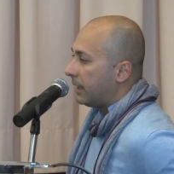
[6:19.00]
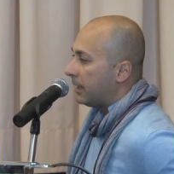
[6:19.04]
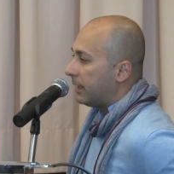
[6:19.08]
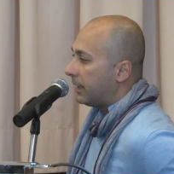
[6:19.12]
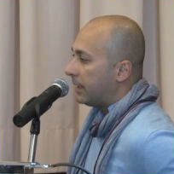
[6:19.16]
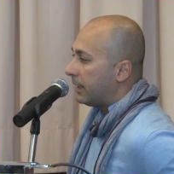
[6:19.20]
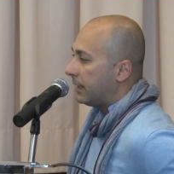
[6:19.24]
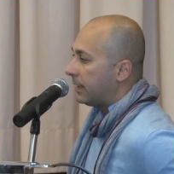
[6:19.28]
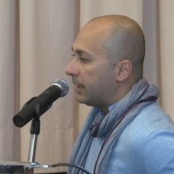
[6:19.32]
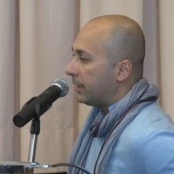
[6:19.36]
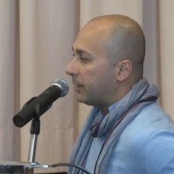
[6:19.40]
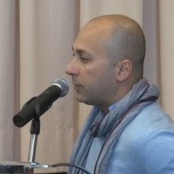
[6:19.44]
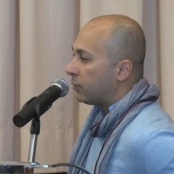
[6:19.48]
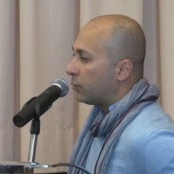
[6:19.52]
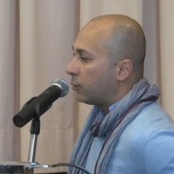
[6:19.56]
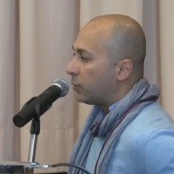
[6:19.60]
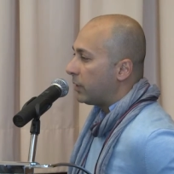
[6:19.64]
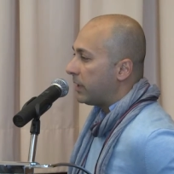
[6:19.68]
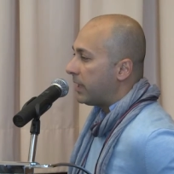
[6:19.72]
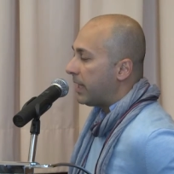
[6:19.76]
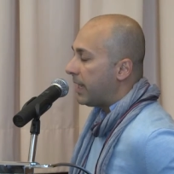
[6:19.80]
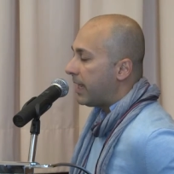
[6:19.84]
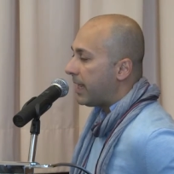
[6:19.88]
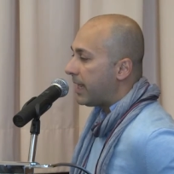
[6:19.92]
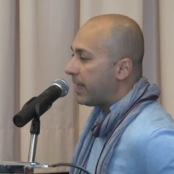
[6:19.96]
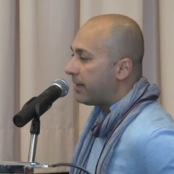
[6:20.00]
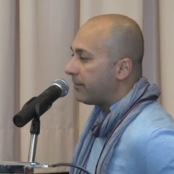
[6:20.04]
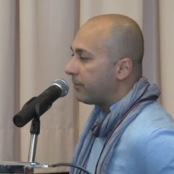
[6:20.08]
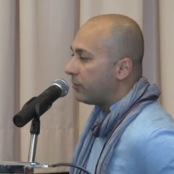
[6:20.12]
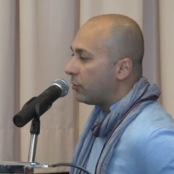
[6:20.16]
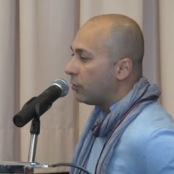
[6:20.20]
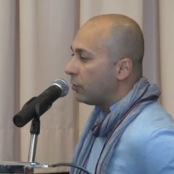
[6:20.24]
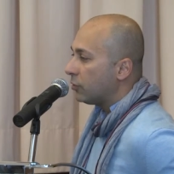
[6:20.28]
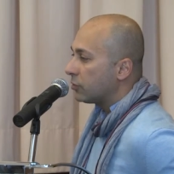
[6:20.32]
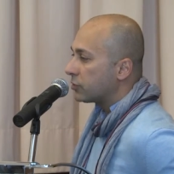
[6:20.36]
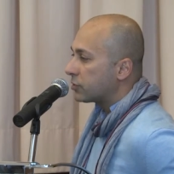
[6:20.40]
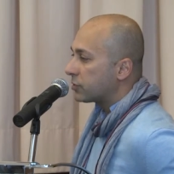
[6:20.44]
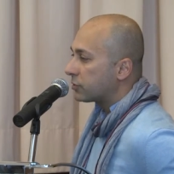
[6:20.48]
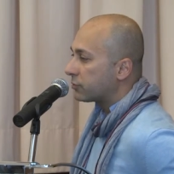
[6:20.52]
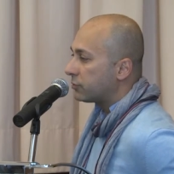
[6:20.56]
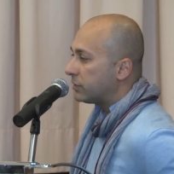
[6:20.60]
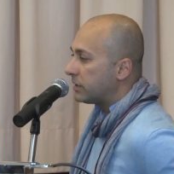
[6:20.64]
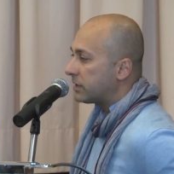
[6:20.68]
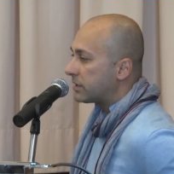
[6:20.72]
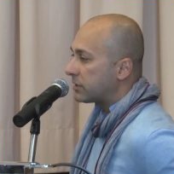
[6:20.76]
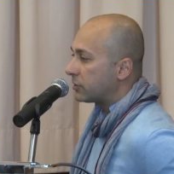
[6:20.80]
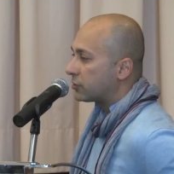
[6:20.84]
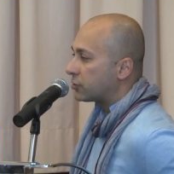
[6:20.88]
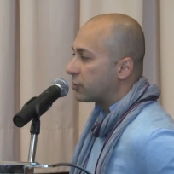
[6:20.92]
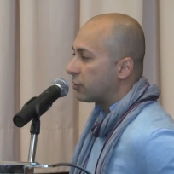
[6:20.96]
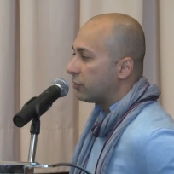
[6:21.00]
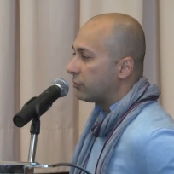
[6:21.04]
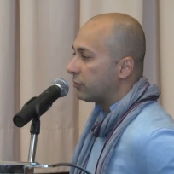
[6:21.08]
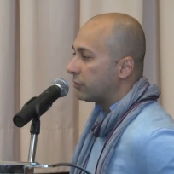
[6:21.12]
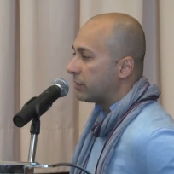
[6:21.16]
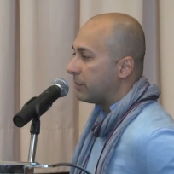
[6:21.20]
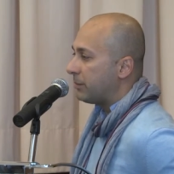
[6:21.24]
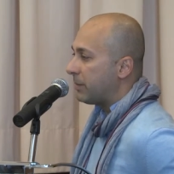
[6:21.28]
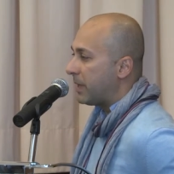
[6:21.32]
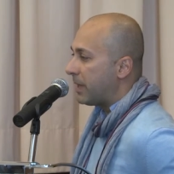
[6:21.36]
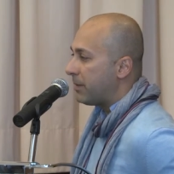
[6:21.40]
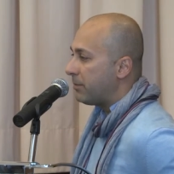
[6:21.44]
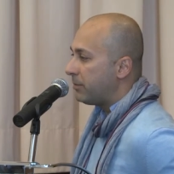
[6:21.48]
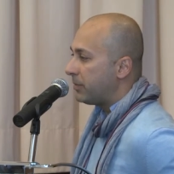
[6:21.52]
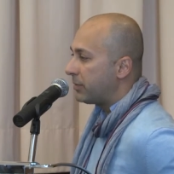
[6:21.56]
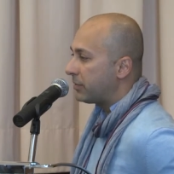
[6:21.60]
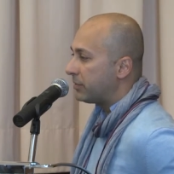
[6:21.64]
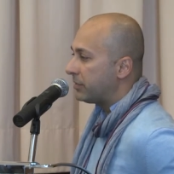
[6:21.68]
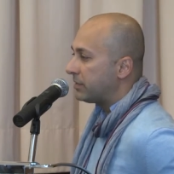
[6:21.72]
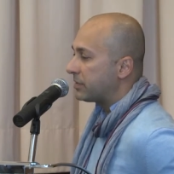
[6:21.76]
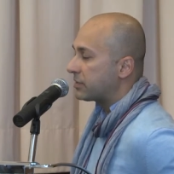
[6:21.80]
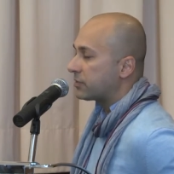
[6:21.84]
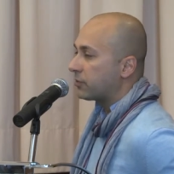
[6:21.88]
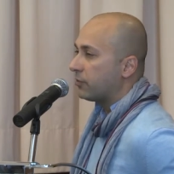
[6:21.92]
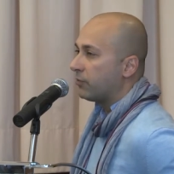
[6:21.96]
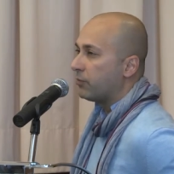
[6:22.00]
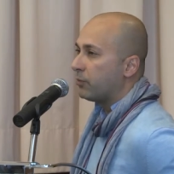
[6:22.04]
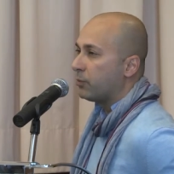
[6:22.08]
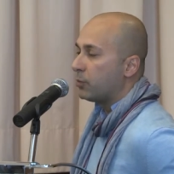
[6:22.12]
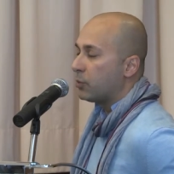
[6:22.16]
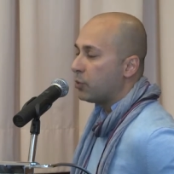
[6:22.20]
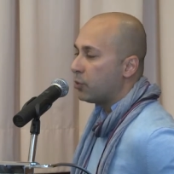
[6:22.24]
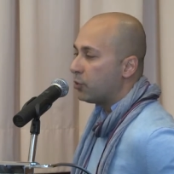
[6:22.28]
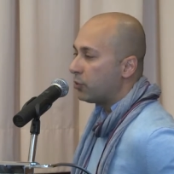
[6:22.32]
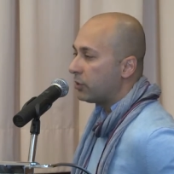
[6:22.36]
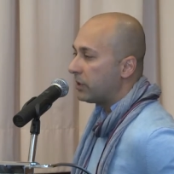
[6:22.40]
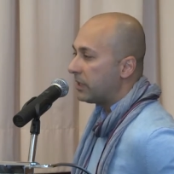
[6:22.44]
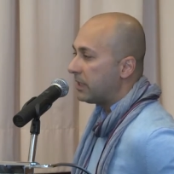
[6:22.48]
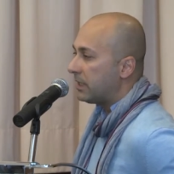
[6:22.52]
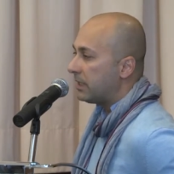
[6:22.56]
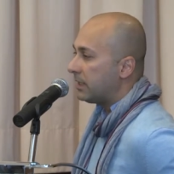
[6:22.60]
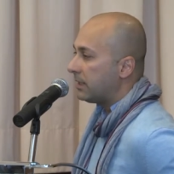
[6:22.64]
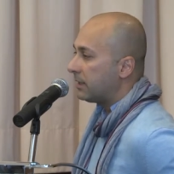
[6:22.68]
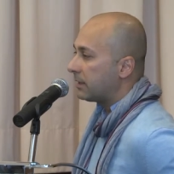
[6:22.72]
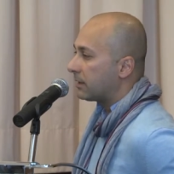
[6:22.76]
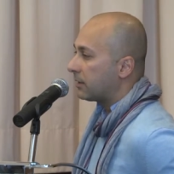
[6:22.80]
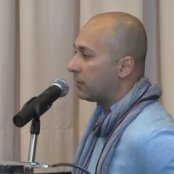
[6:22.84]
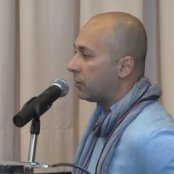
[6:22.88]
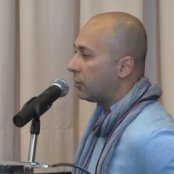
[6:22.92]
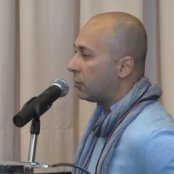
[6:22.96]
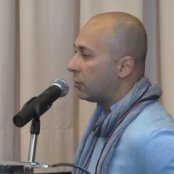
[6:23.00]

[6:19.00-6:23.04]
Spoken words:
We have also research on remembrance, on mourning,